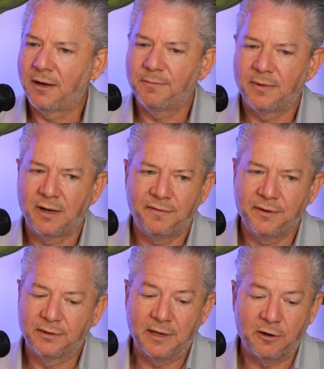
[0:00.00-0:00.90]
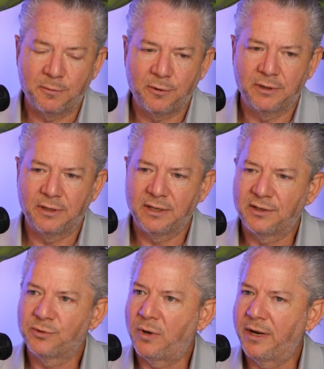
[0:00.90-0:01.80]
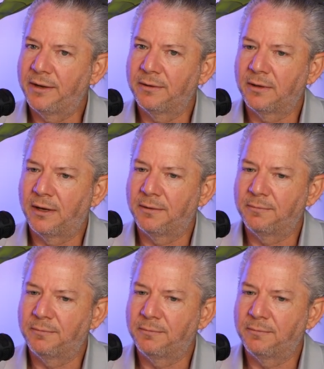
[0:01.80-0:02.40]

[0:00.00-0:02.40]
I feel terrible, and this is why